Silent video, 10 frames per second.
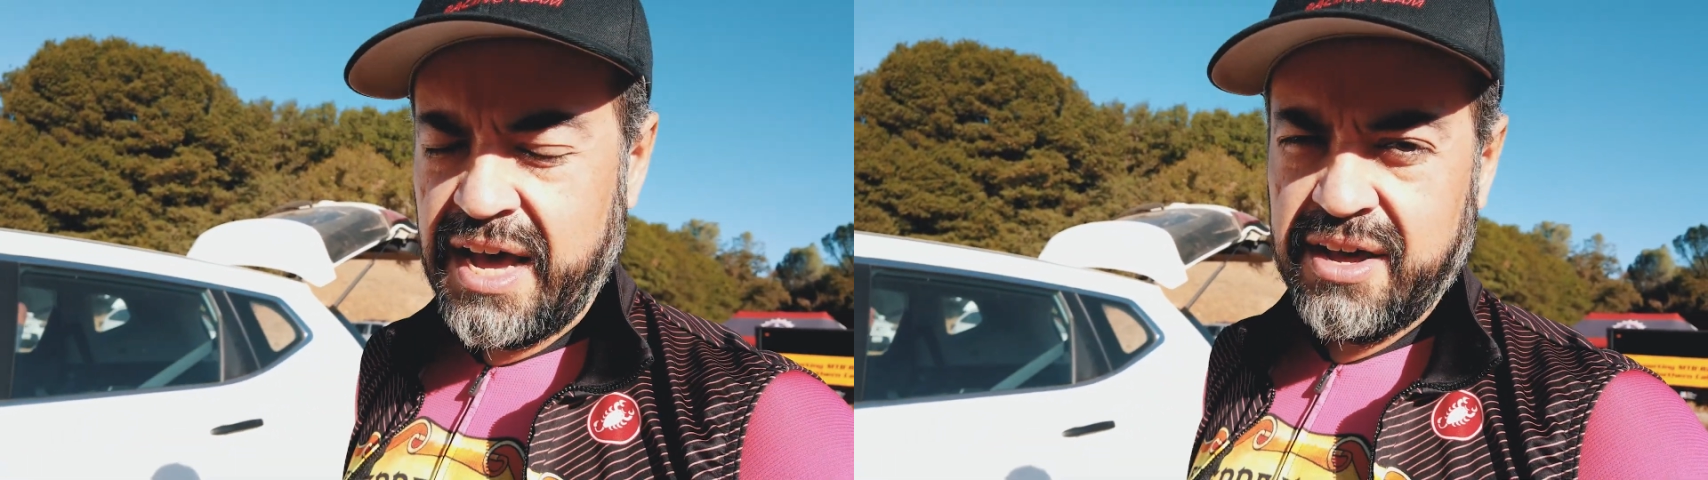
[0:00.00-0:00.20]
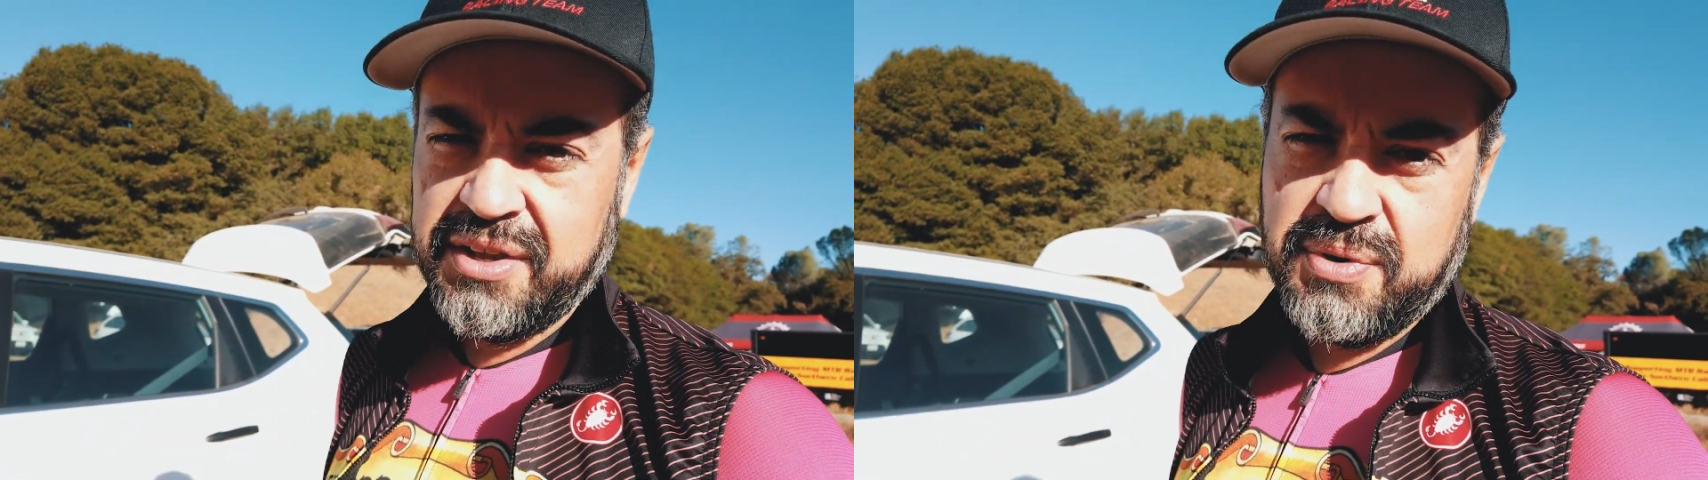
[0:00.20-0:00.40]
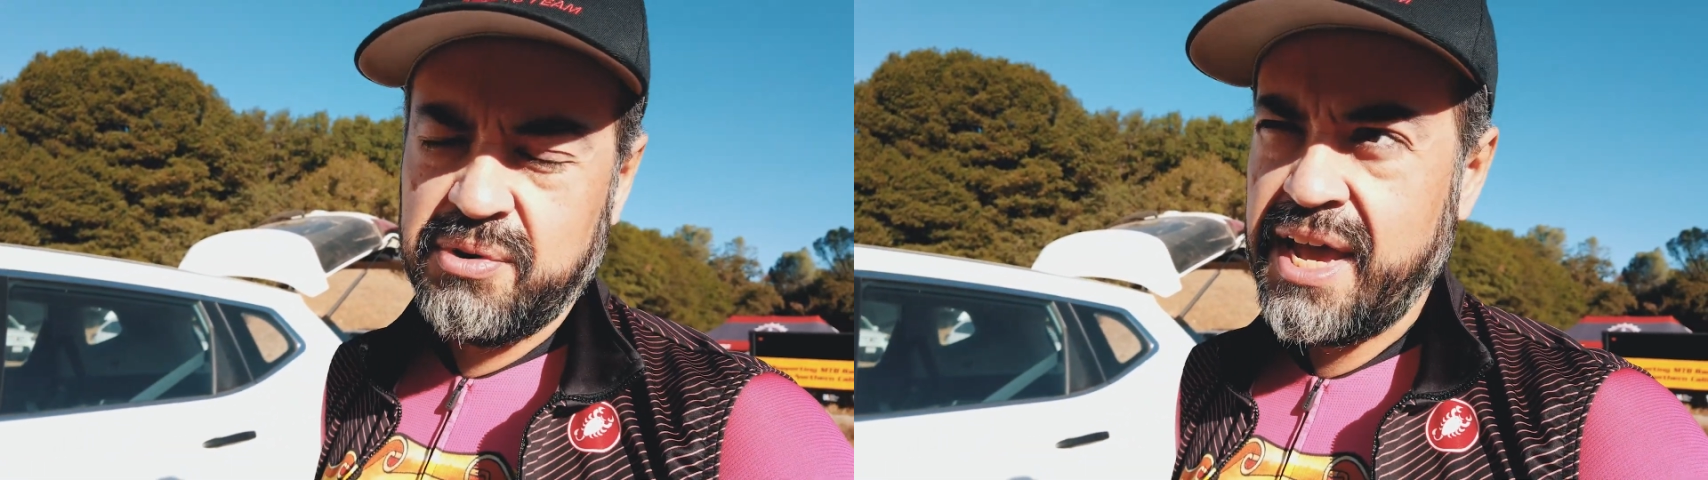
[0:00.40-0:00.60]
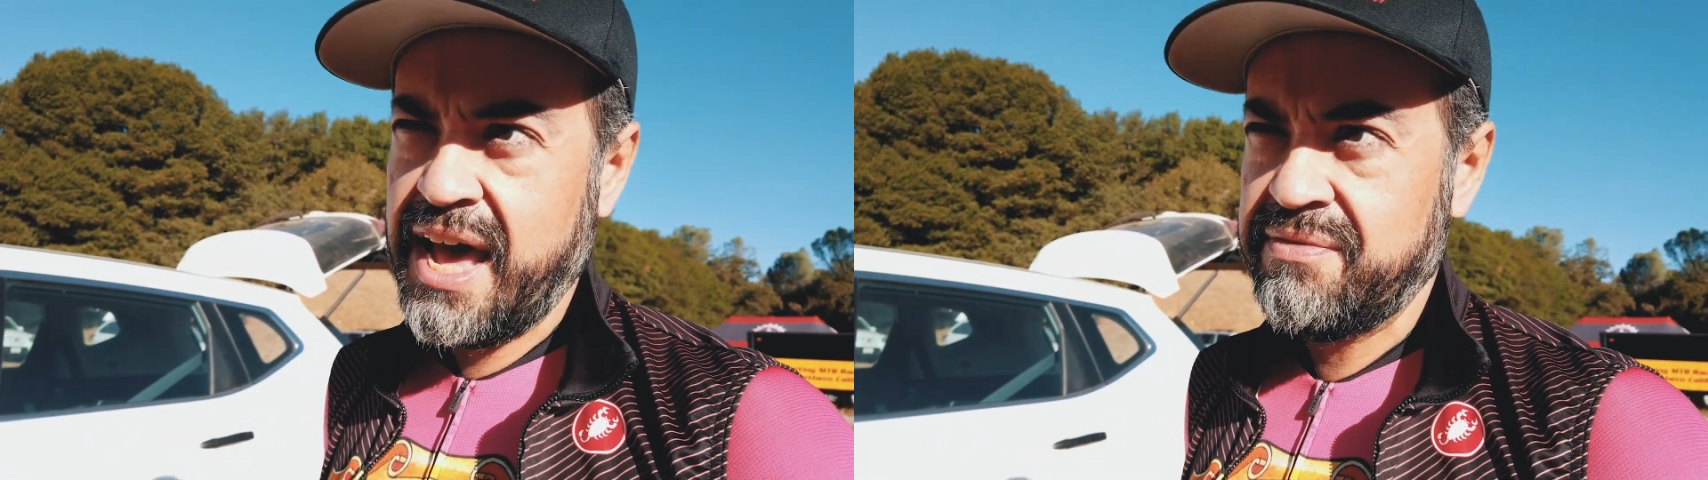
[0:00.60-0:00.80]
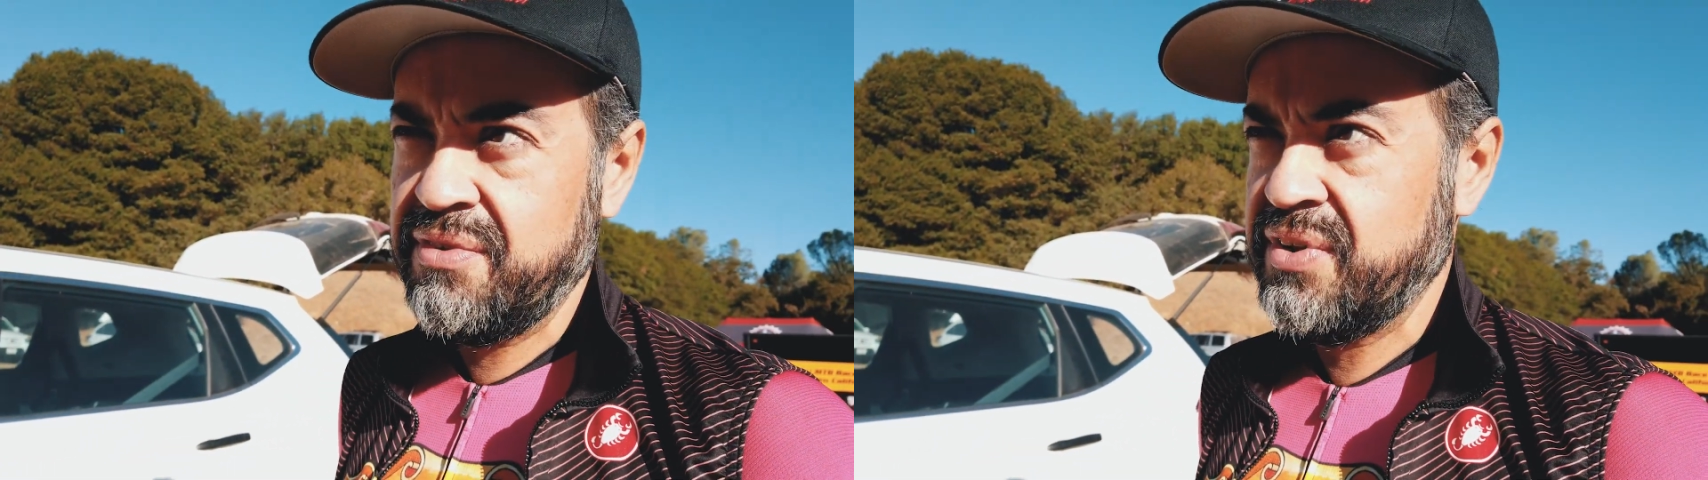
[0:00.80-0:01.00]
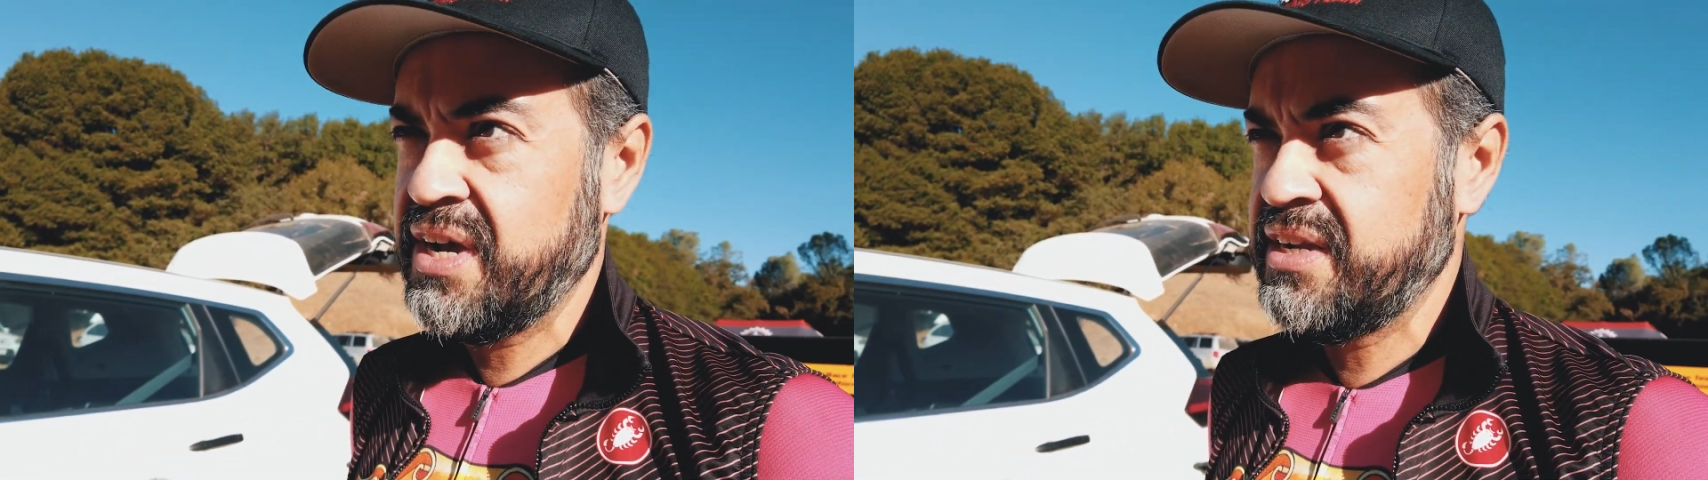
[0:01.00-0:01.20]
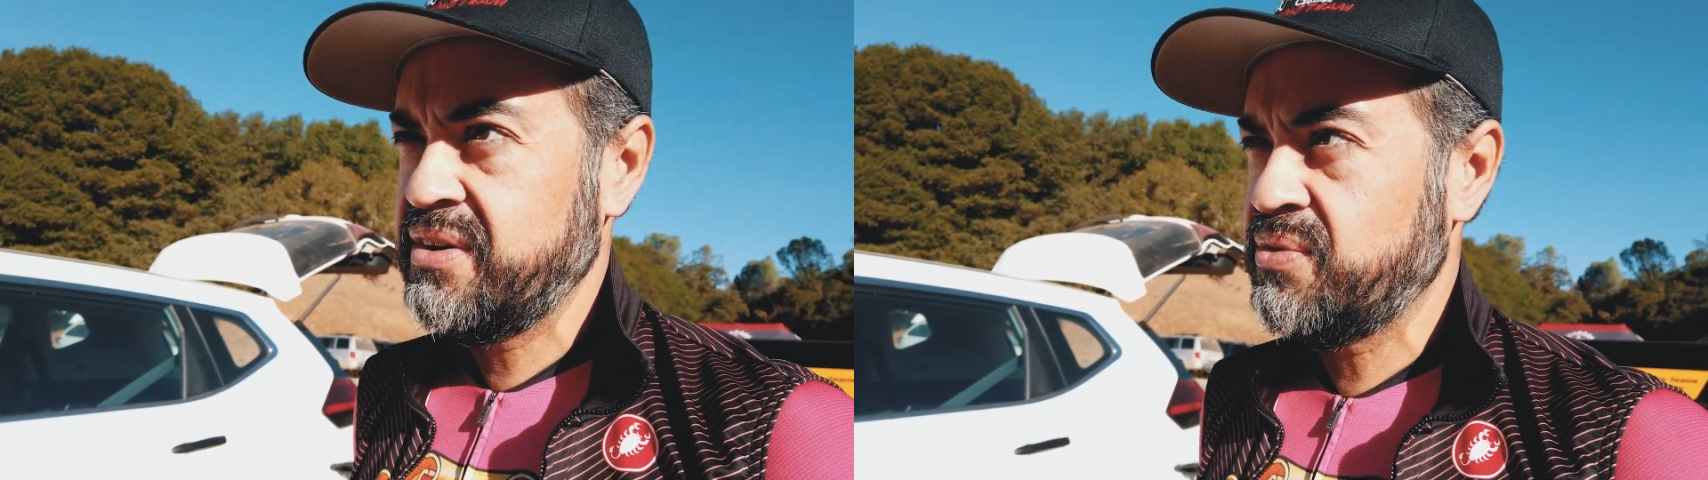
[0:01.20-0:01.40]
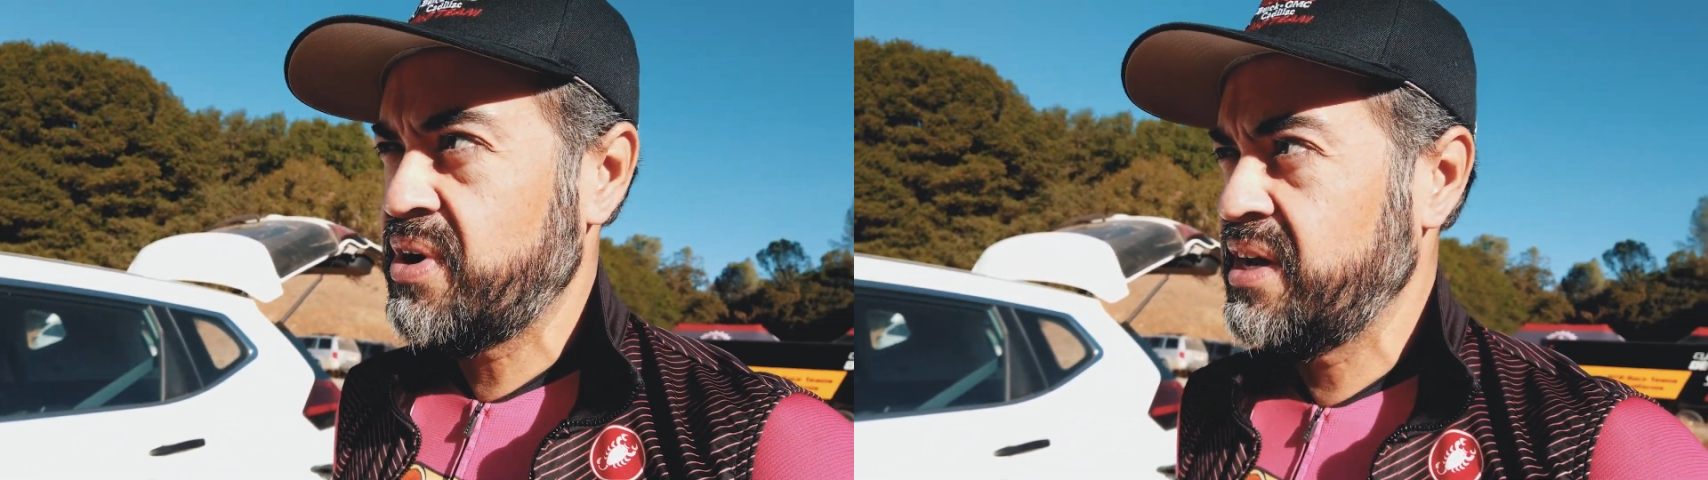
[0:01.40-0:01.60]
I only rode half of it. I
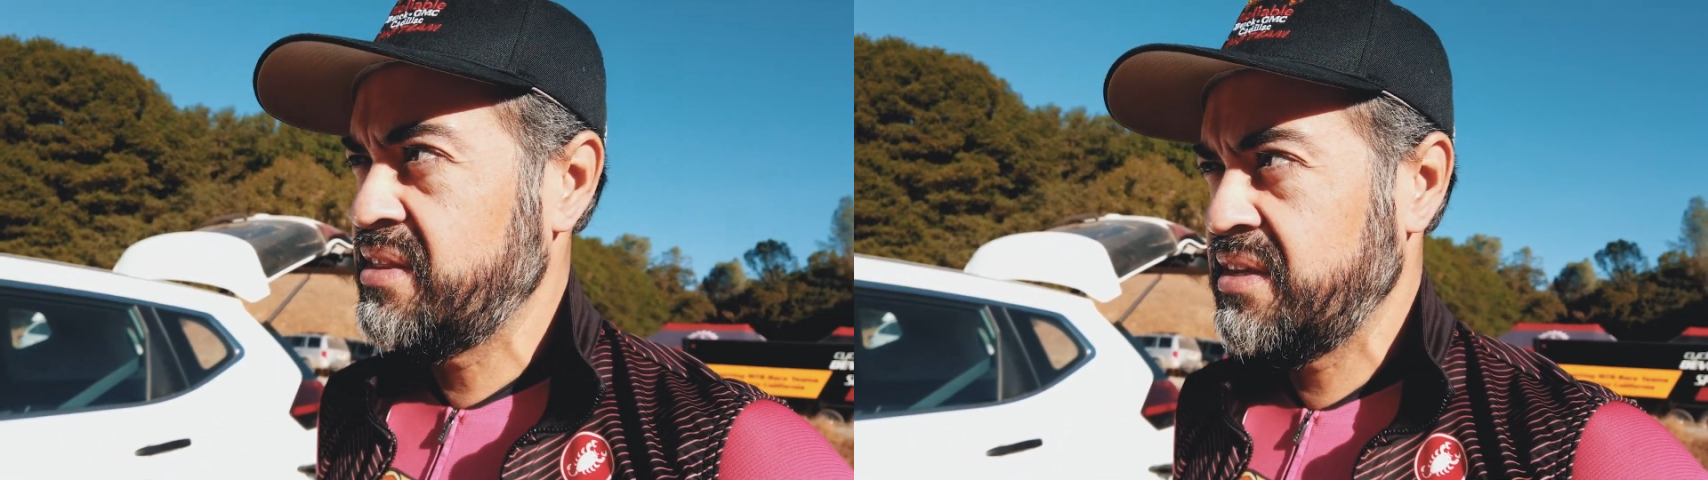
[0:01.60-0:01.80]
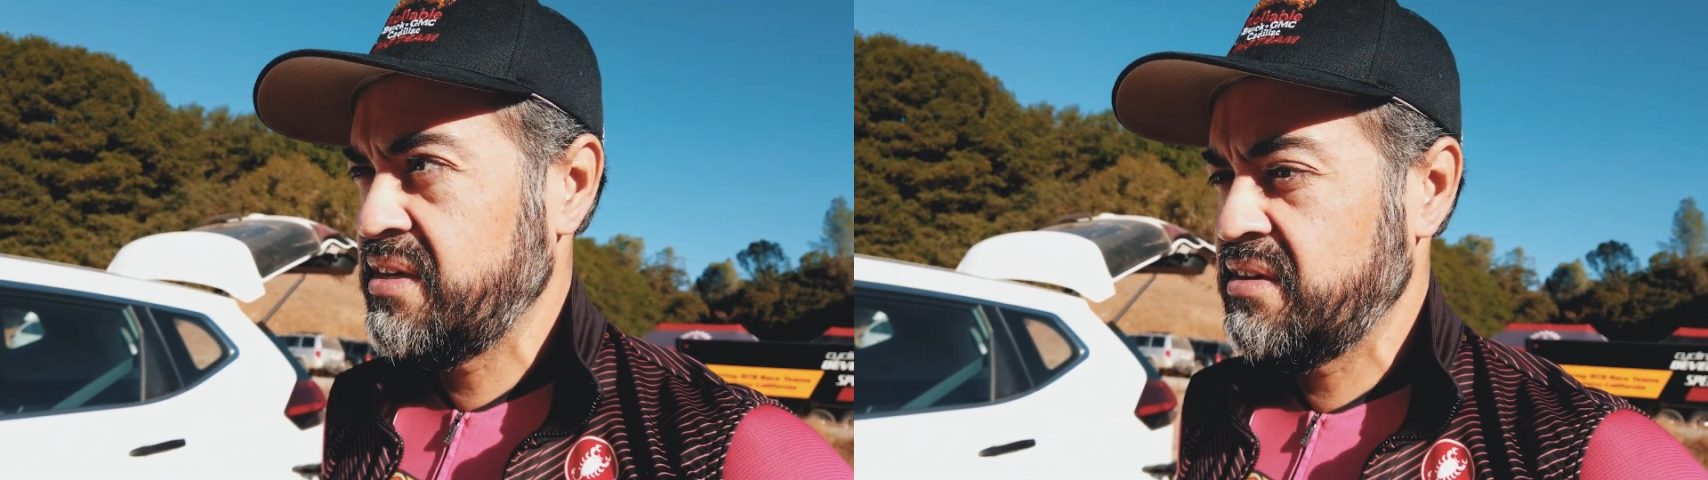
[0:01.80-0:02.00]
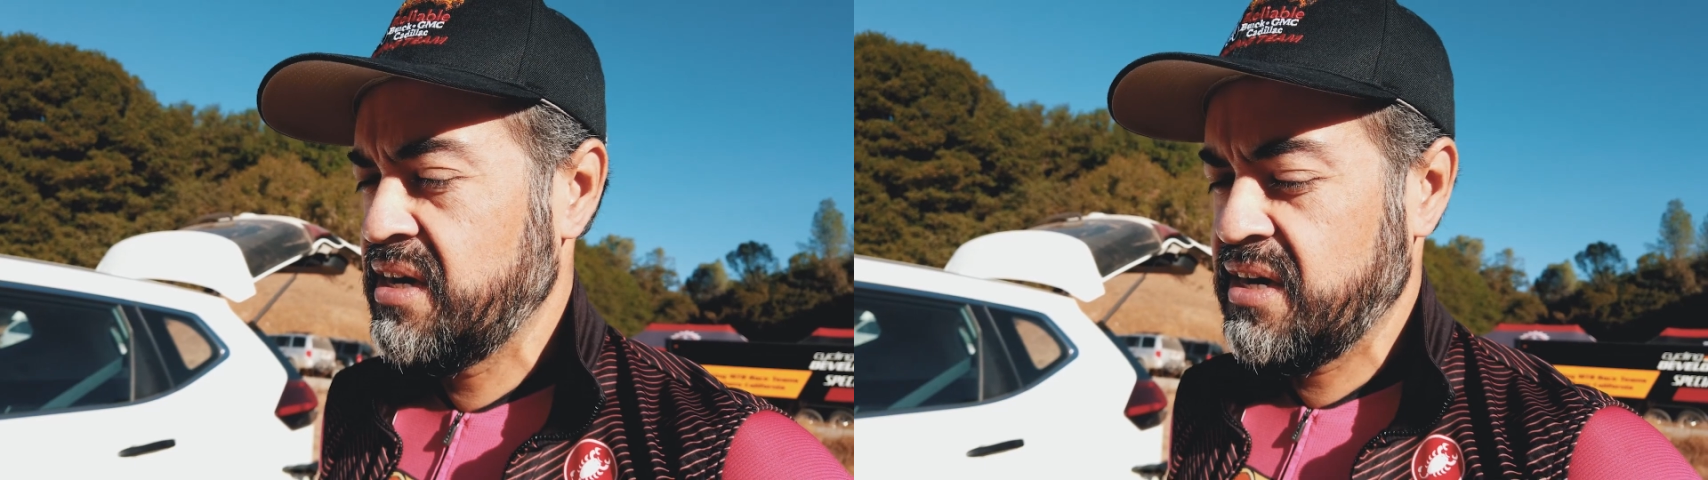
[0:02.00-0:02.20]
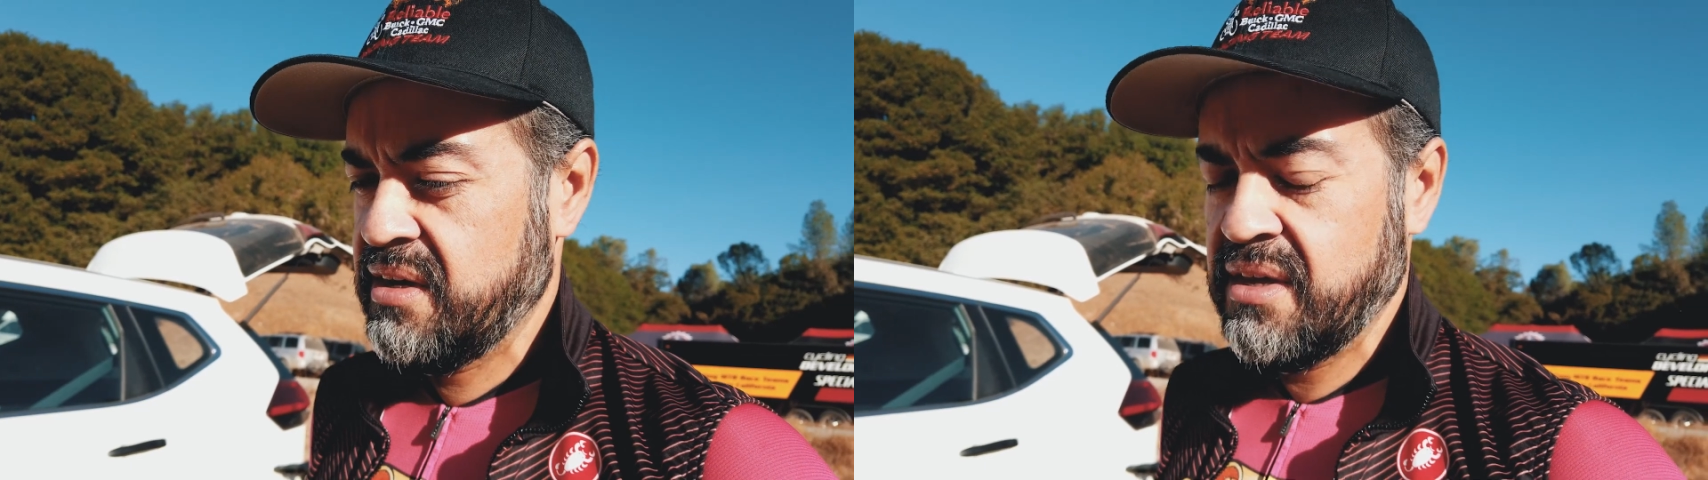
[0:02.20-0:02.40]
didn't ride the